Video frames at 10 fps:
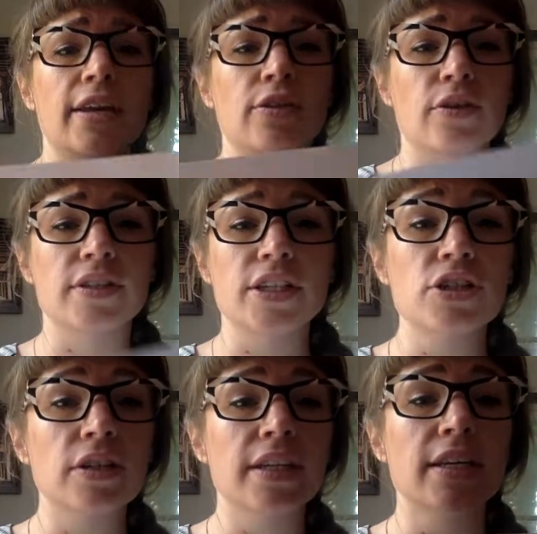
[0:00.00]
either
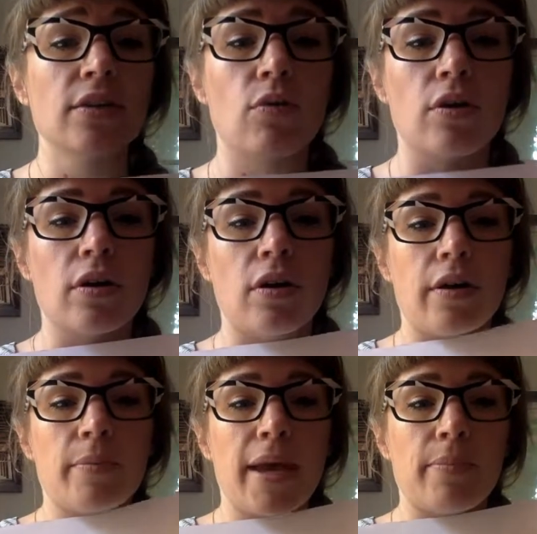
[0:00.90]
digitally or
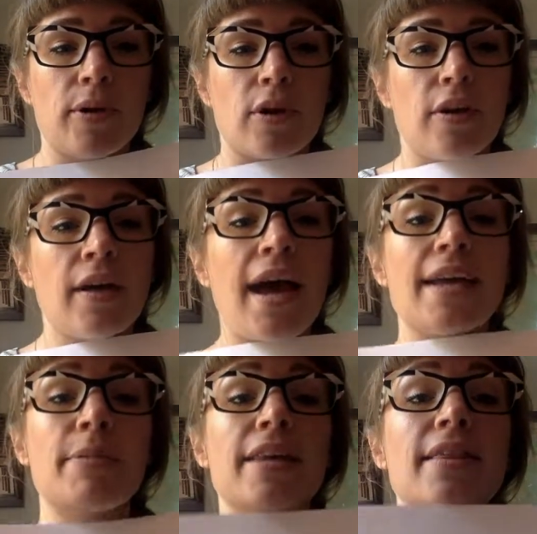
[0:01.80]
on paper.
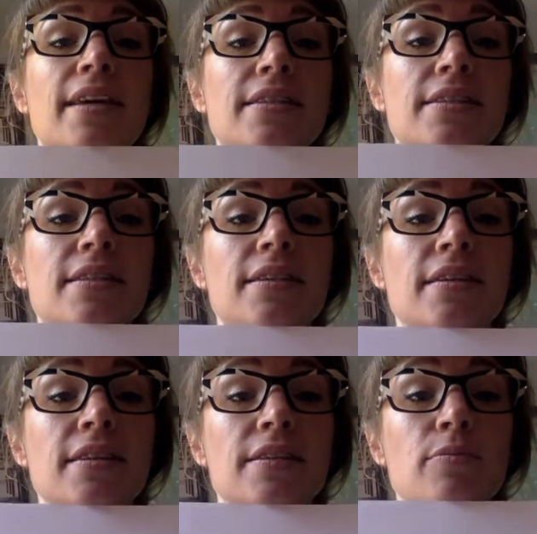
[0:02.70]
I made this
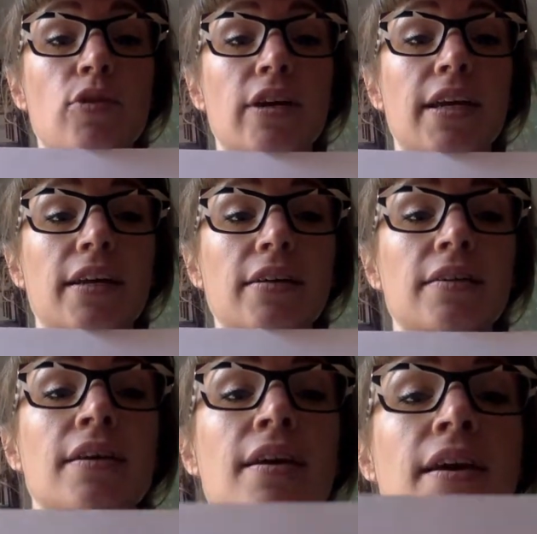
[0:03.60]
morning.
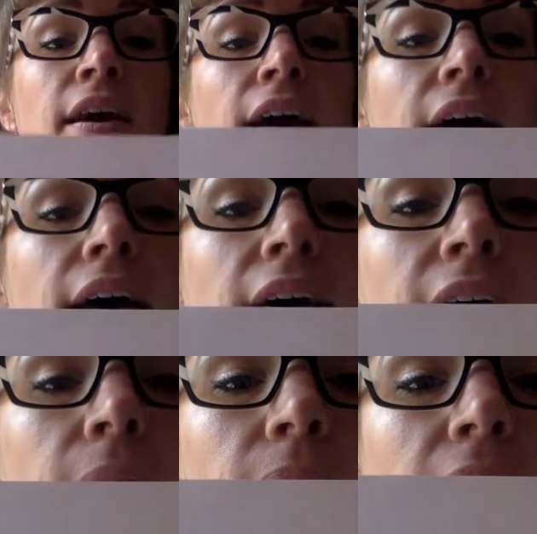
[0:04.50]

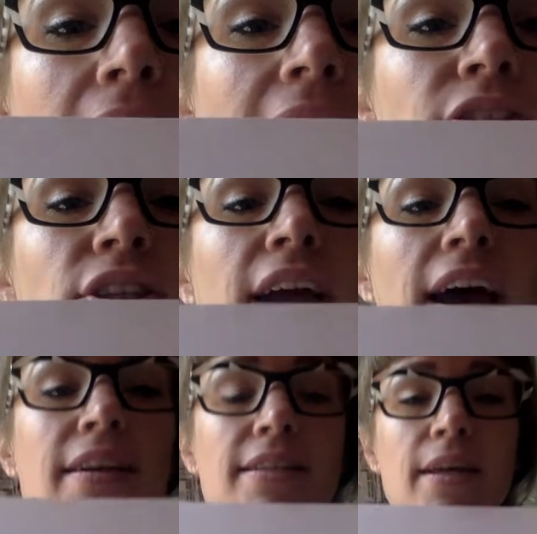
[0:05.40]
I actually
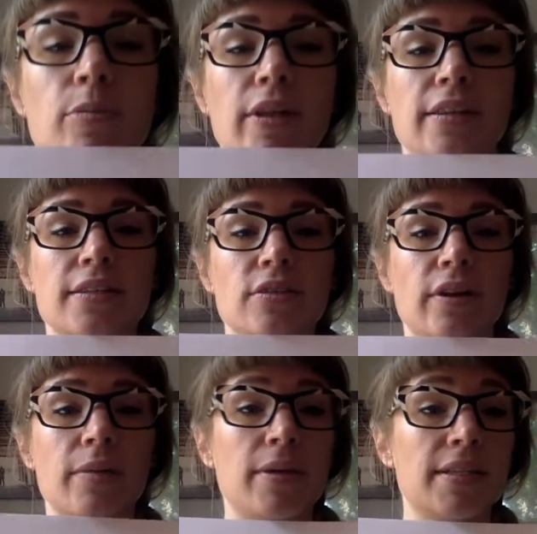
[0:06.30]
had an example like this
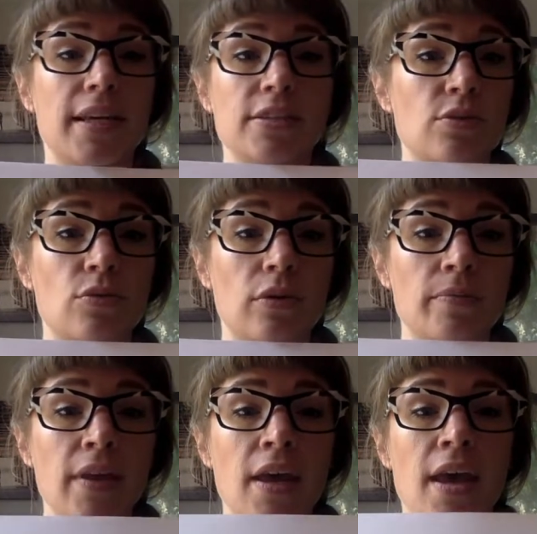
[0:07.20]
already, but it's at school.
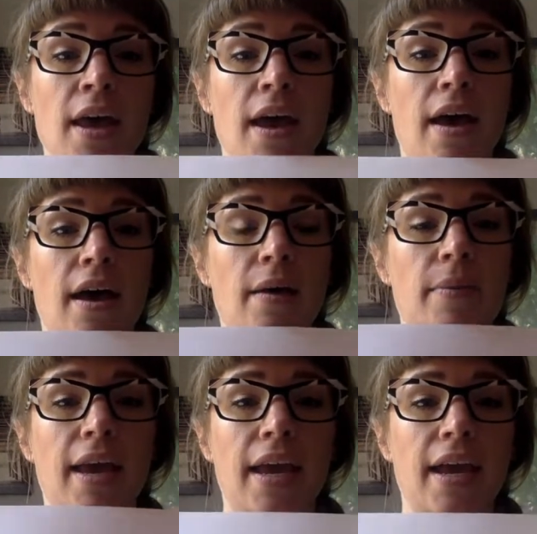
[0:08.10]

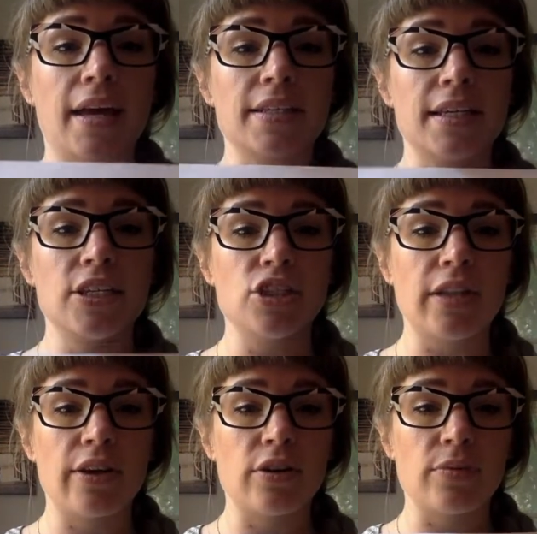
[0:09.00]
And each
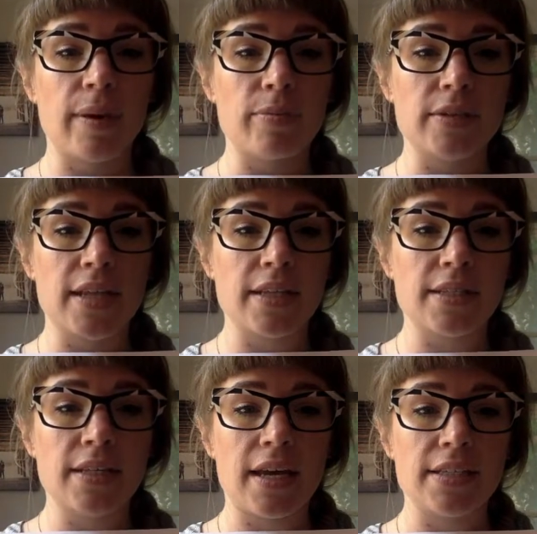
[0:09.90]
letter
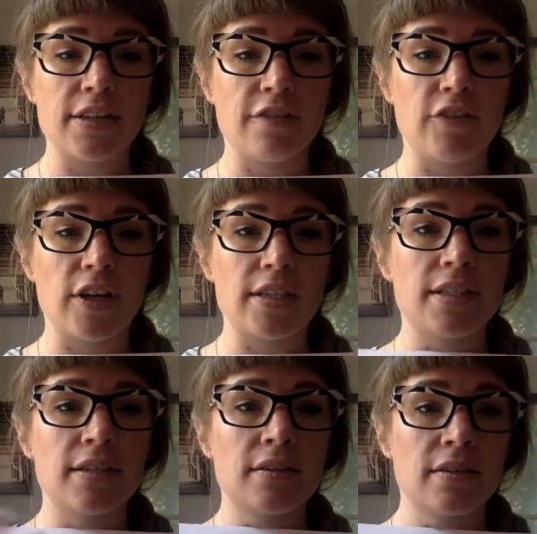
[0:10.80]
represents a
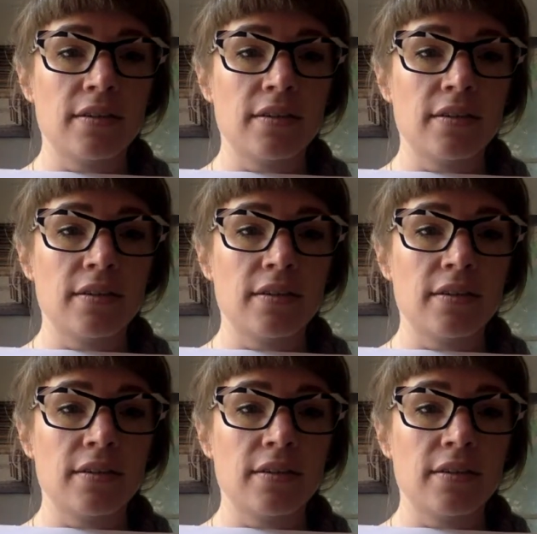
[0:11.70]
different